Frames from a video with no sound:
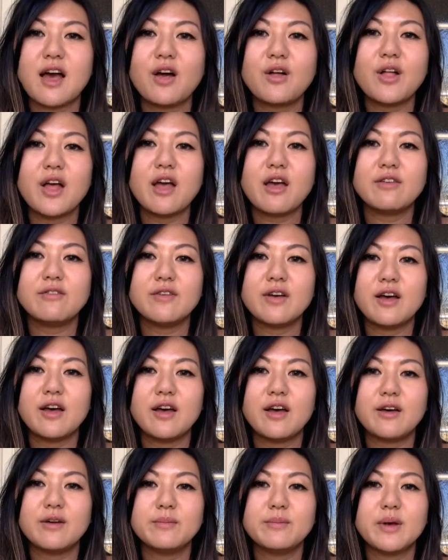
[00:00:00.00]
I'll have
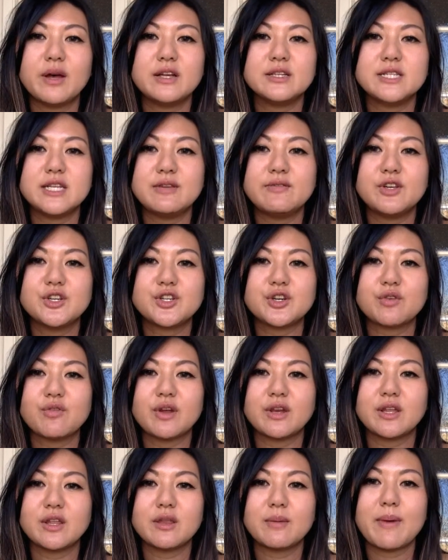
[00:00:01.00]
a TV show
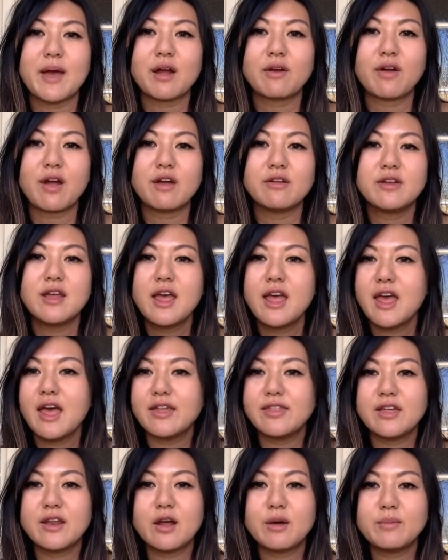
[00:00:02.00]
running in the background,
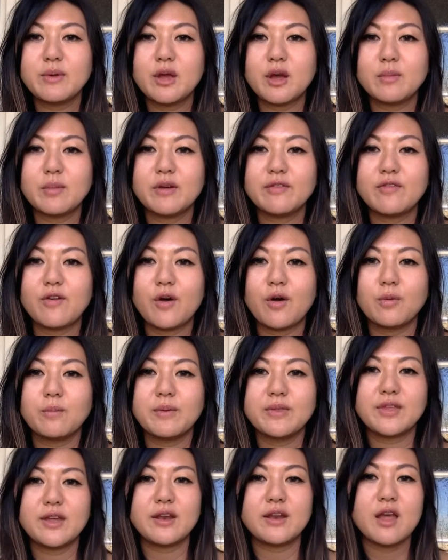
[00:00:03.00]
and then I'll be on my phone,
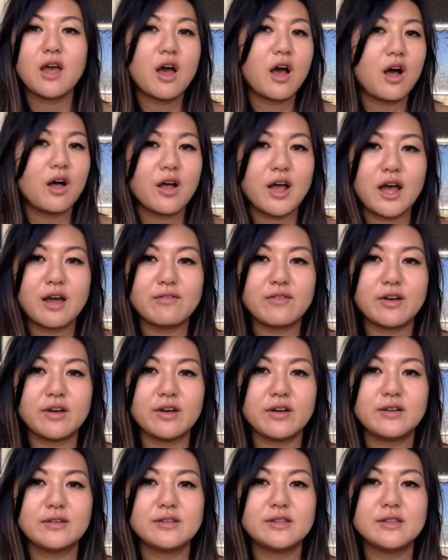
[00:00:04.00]
but then I'll
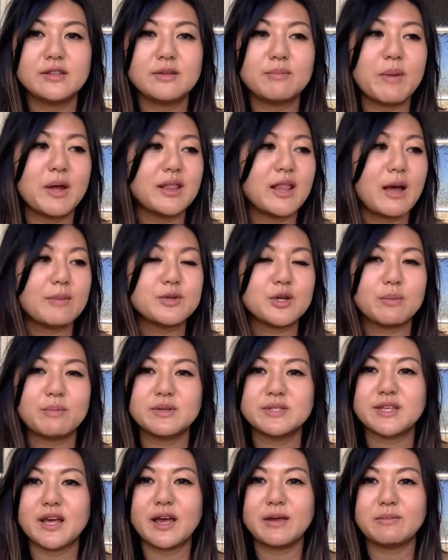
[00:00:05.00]
have my laptop
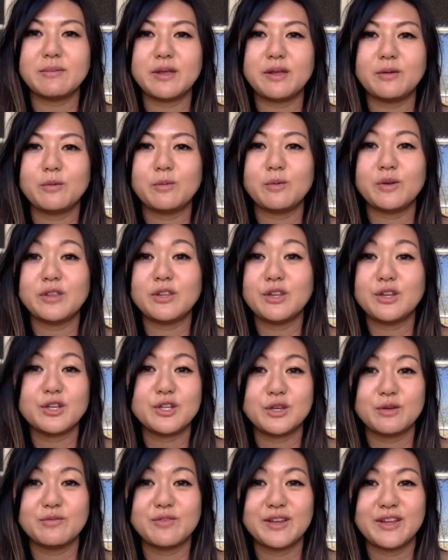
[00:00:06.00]
beside me with a
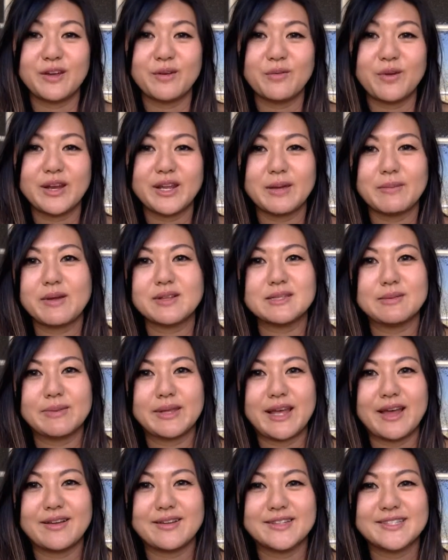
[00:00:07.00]
YouTube video running about
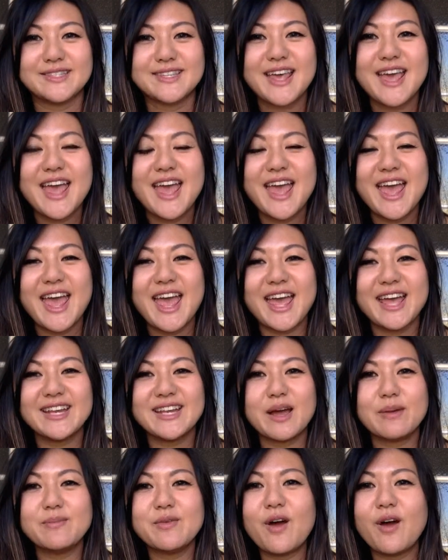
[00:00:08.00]
something else. And
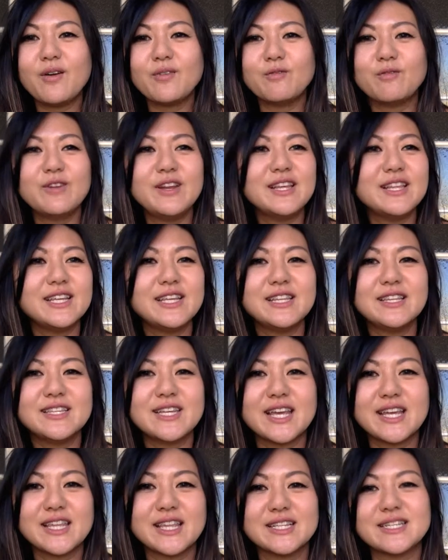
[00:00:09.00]
I'm not really
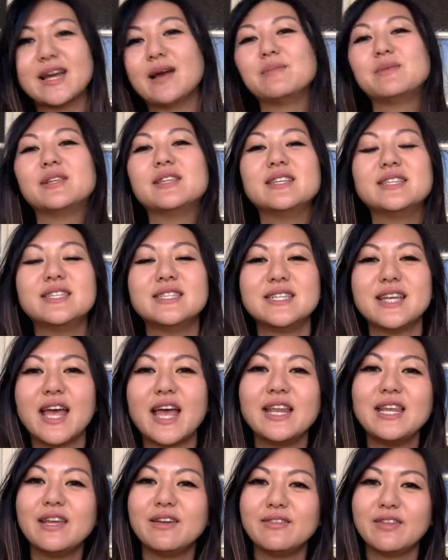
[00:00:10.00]
taking the time to listen to
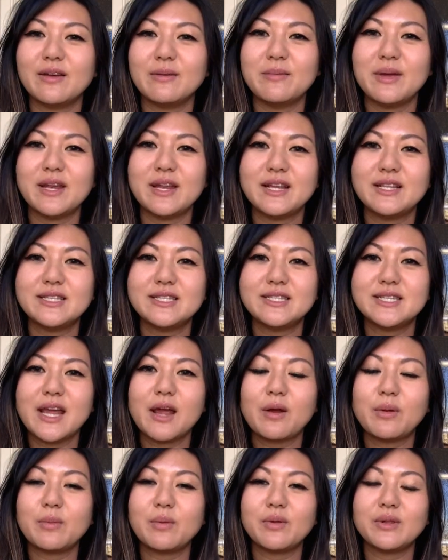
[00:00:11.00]
any of them, and it's
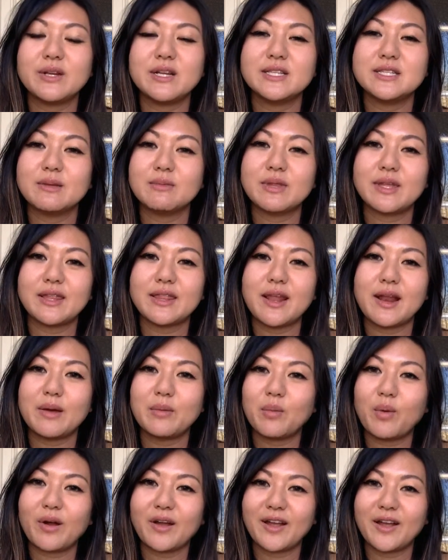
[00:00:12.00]
terrible, and it's something that
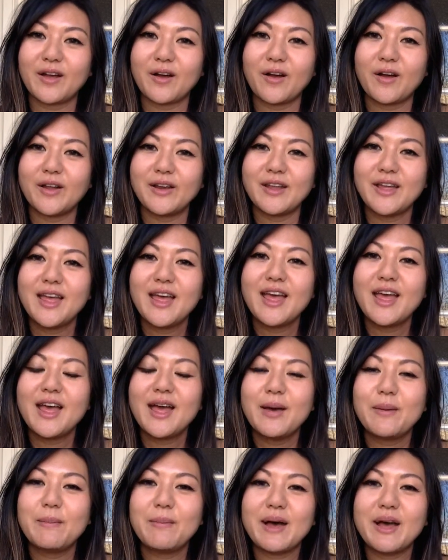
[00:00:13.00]
I'm working on.
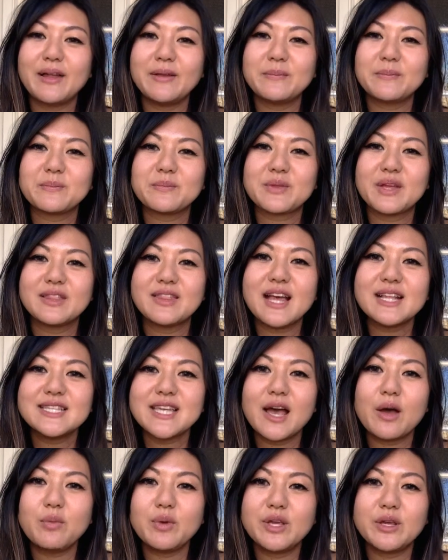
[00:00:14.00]
But that's
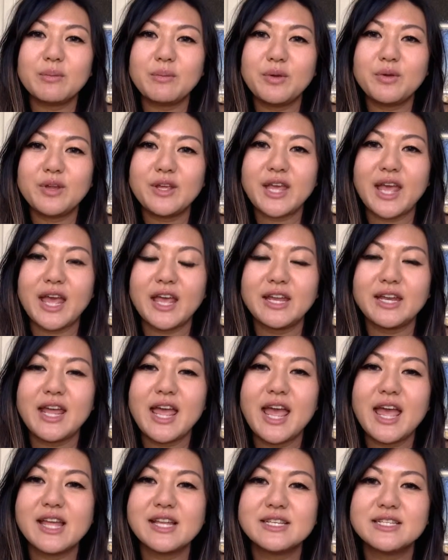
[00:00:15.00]
how we communicate.
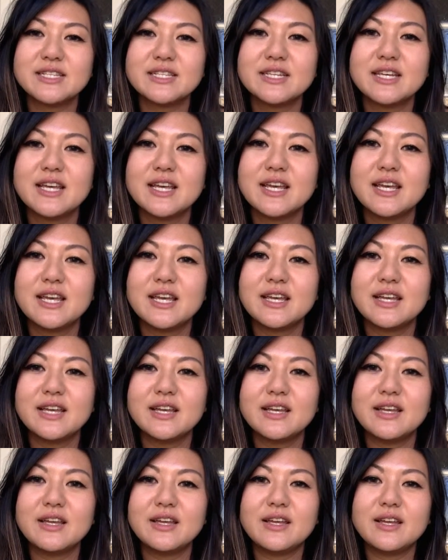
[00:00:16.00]
And
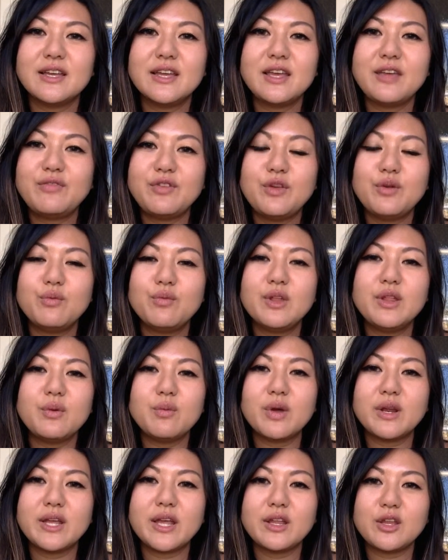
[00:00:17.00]
if you really
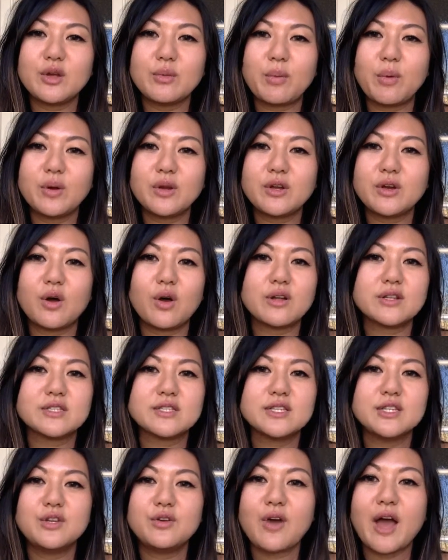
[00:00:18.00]
want to get your point
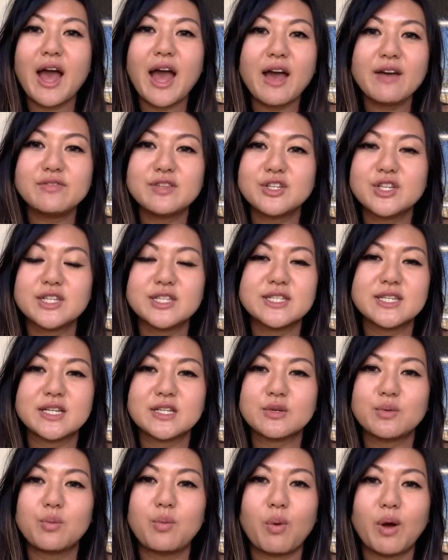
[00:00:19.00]
across, you have to just stick
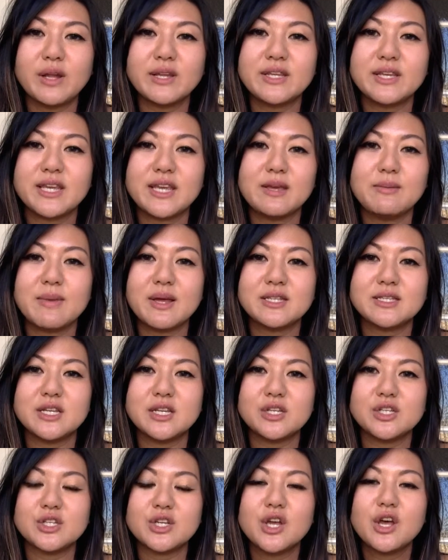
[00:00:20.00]
to one key
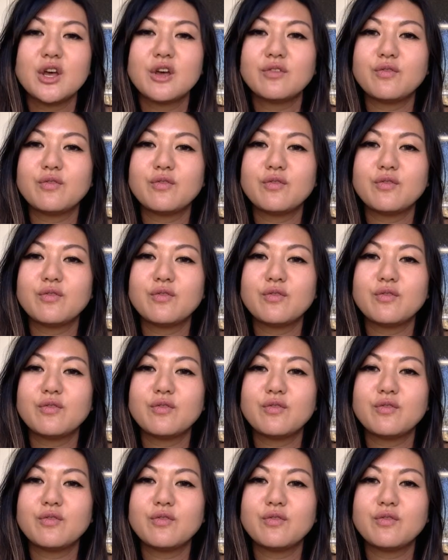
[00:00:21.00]
message.